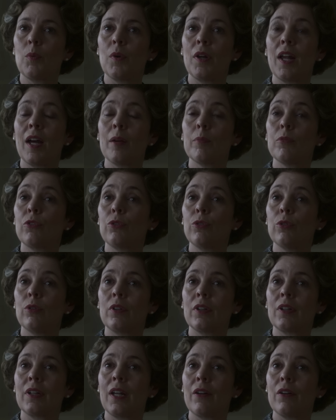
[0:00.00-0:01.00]
Well, I'm
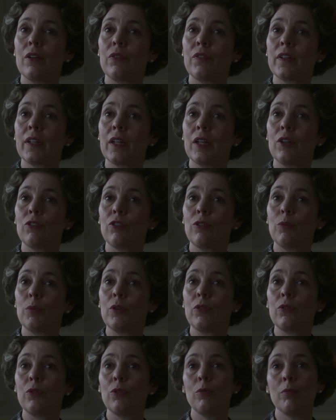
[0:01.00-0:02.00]
sure a clarification
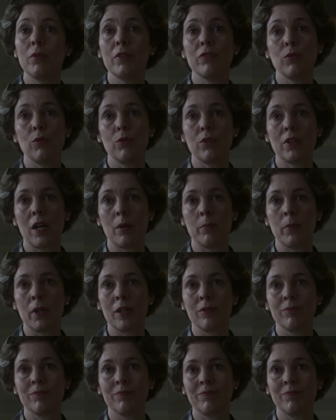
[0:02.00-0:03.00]
will soon be forthcoming.